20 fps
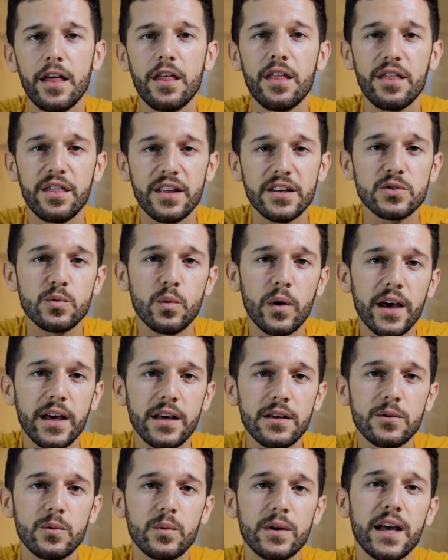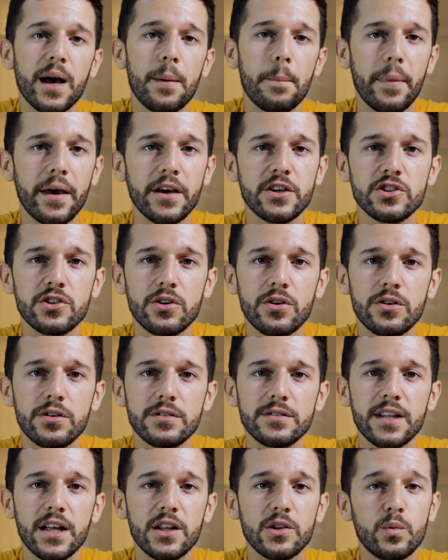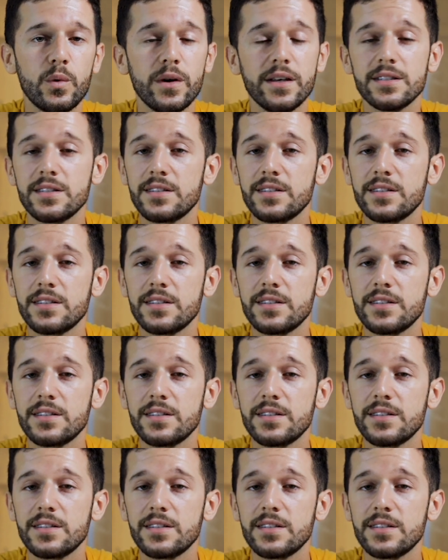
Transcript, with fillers: This way we can make sure that we